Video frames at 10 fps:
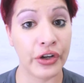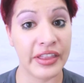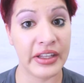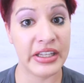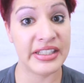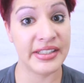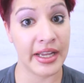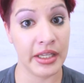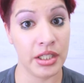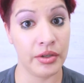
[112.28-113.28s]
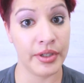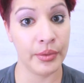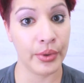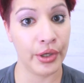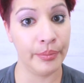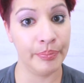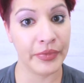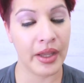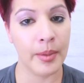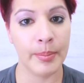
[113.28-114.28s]
for the 2nd year in a row.
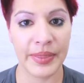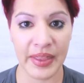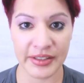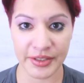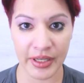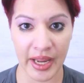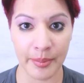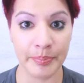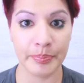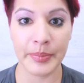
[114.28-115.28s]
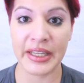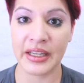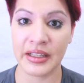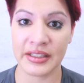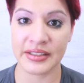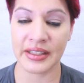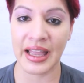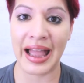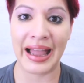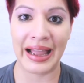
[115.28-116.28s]
But that's okay
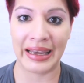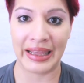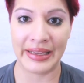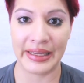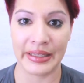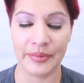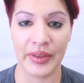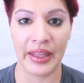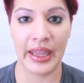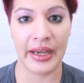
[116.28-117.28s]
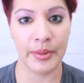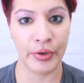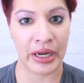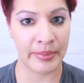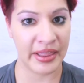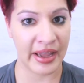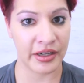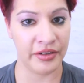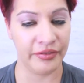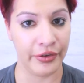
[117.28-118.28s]
because I like it and it brings me
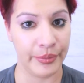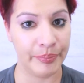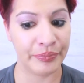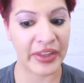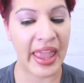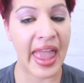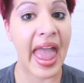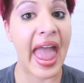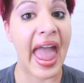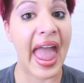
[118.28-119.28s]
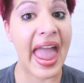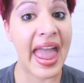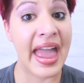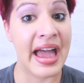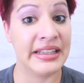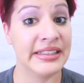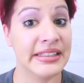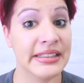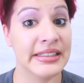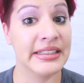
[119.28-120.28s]
that comfort.
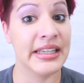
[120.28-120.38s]
And